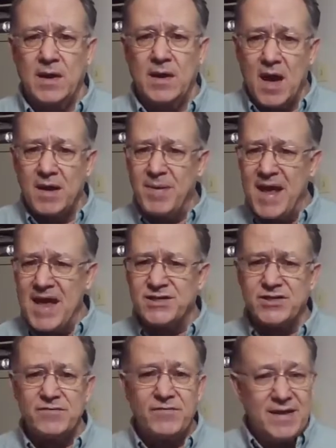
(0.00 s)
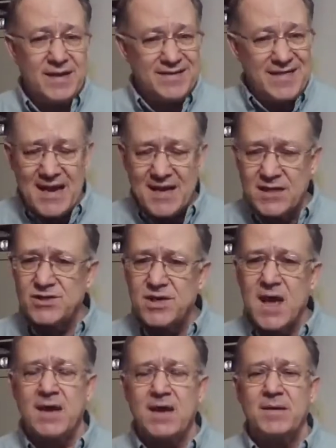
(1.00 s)
Onpassive, that is
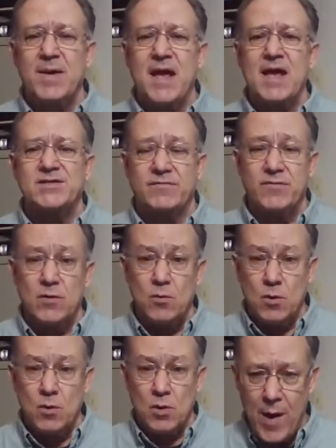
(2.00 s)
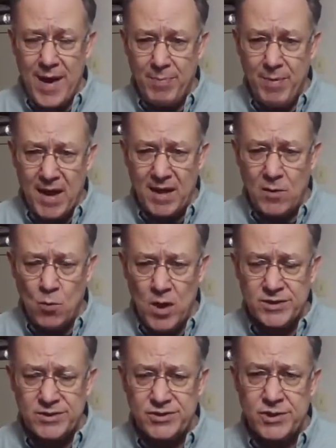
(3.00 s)
not Onpassive. You will go out of pocket
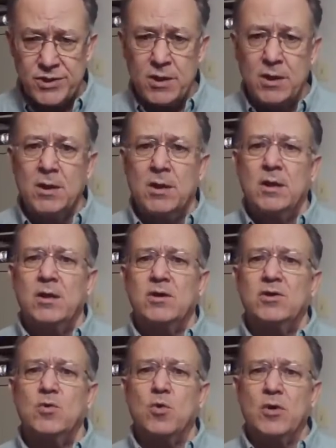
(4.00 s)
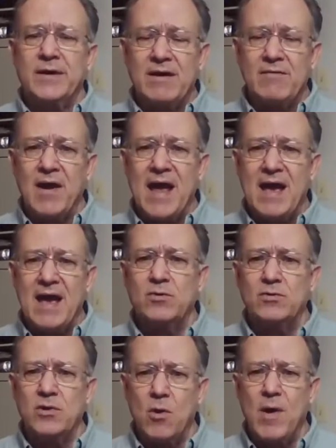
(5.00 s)
once. You will never have
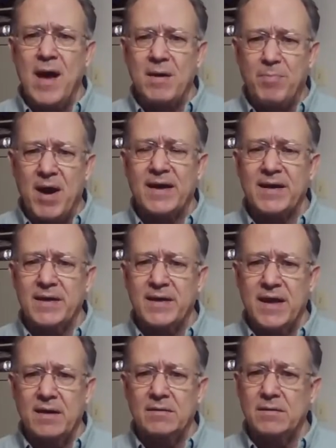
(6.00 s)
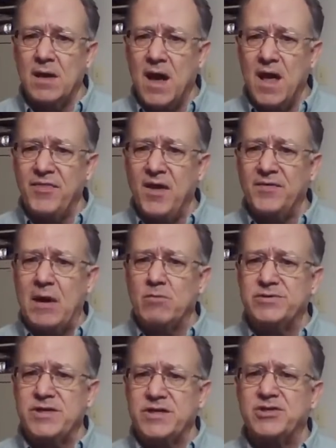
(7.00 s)
to go out of pocket again. I thought that
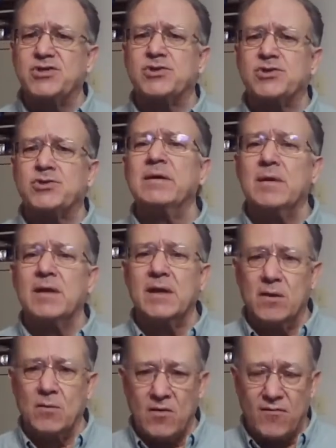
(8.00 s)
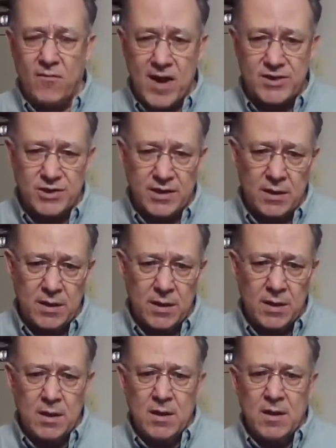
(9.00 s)
was extremely refreshing.
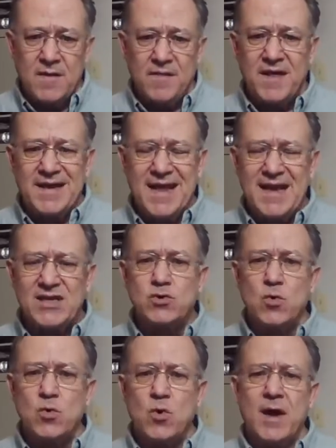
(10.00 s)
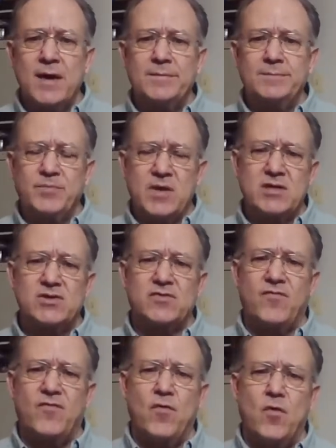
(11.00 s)
The next one is
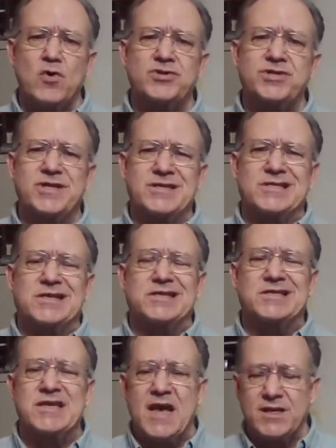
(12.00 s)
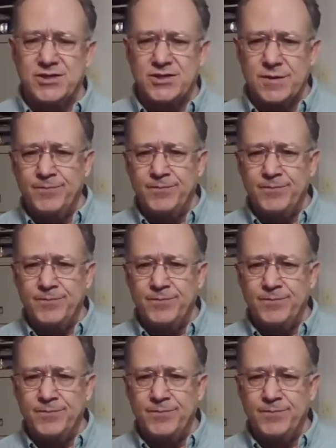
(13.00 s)
forced success.